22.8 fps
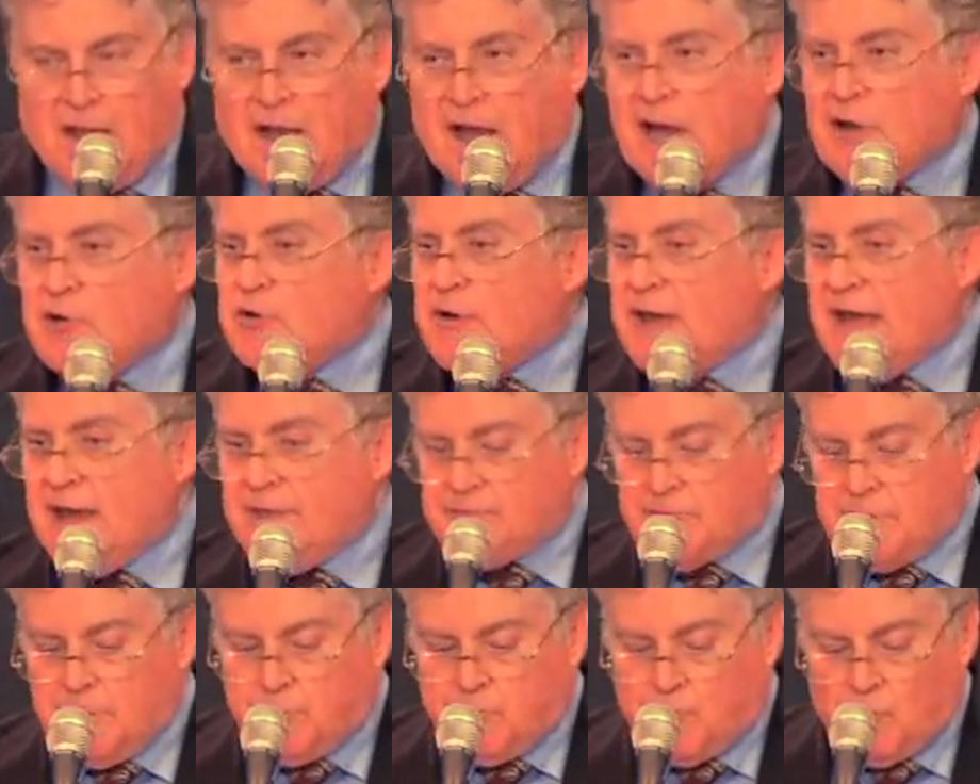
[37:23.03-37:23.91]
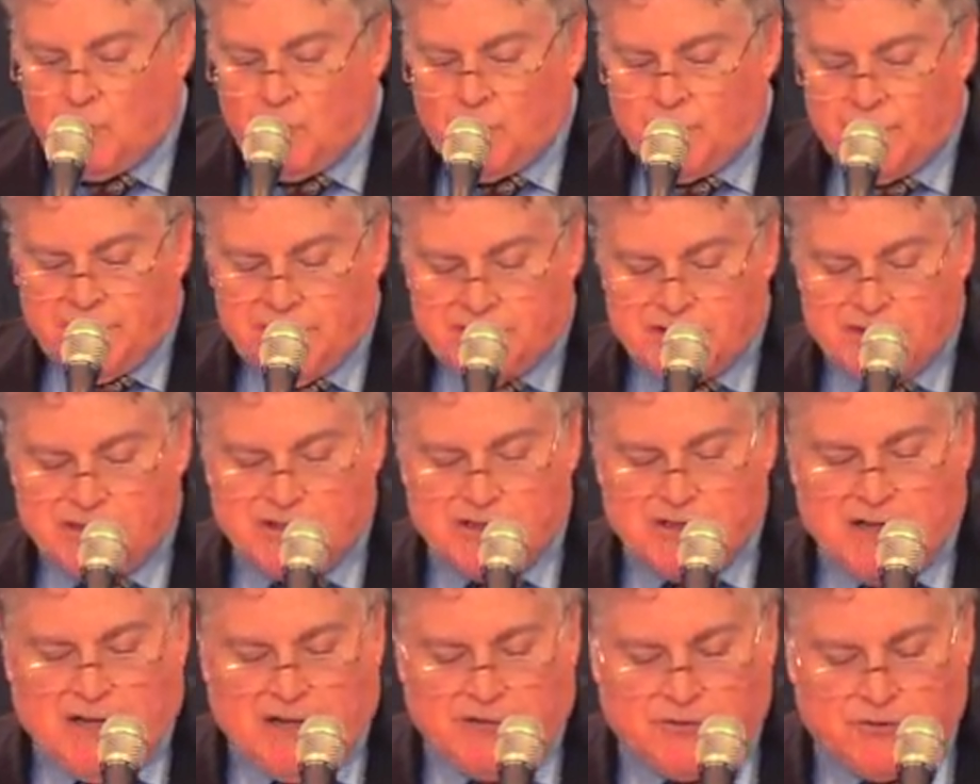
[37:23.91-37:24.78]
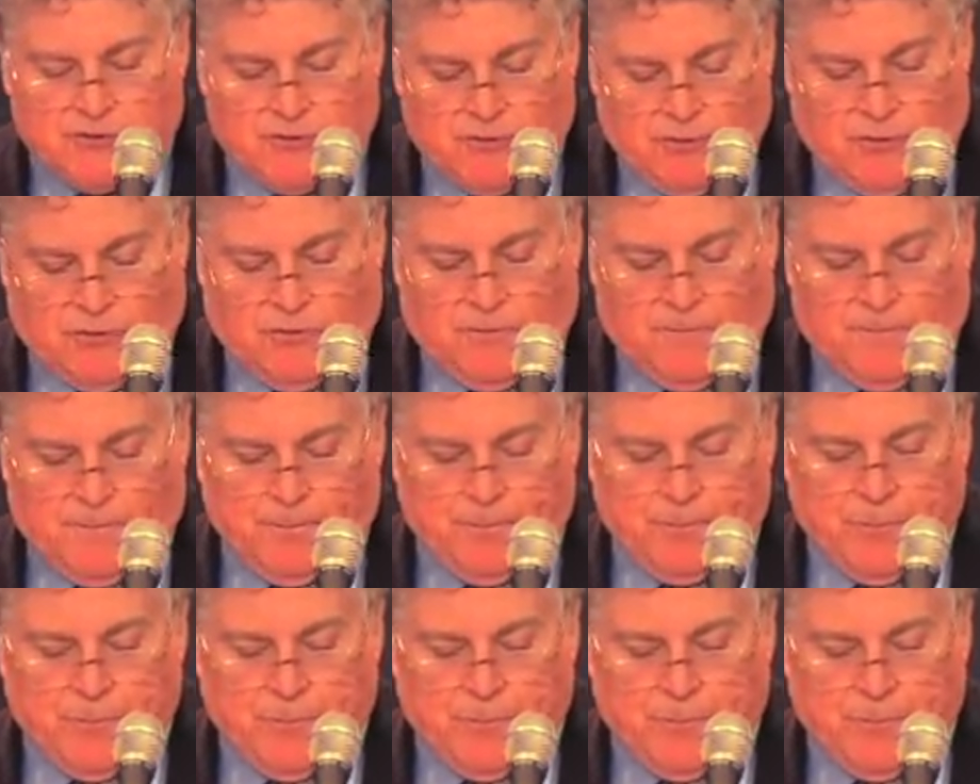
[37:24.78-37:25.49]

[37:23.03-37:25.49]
I don't have to prove this is not true.